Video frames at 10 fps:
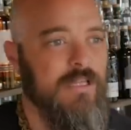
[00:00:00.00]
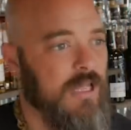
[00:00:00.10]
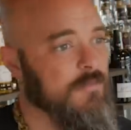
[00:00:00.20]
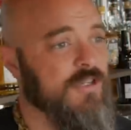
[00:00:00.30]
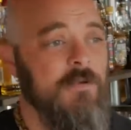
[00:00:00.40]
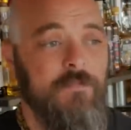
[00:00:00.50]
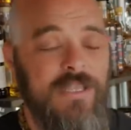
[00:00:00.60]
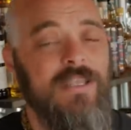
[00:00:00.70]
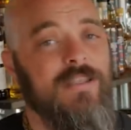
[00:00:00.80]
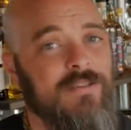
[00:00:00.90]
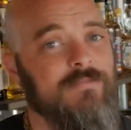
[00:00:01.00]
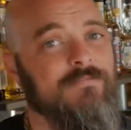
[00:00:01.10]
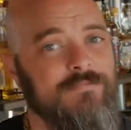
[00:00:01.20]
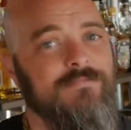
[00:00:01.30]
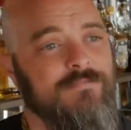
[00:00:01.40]

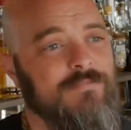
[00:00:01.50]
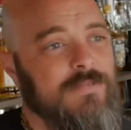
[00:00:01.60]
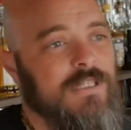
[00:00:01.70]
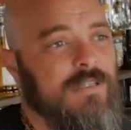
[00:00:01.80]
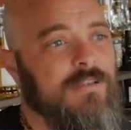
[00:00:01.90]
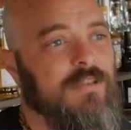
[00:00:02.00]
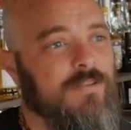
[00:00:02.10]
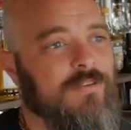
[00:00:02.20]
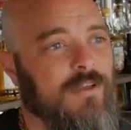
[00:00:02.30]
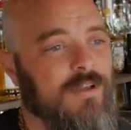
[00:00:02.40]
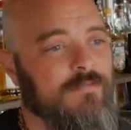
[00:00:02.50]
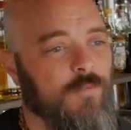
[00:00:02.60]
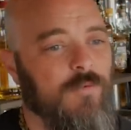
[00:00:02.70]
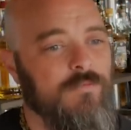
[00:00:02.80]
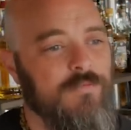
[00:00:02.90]
MGP is uh
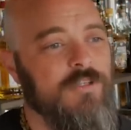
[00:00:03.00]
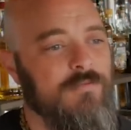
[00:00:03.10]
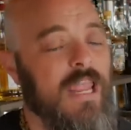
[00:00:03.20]
is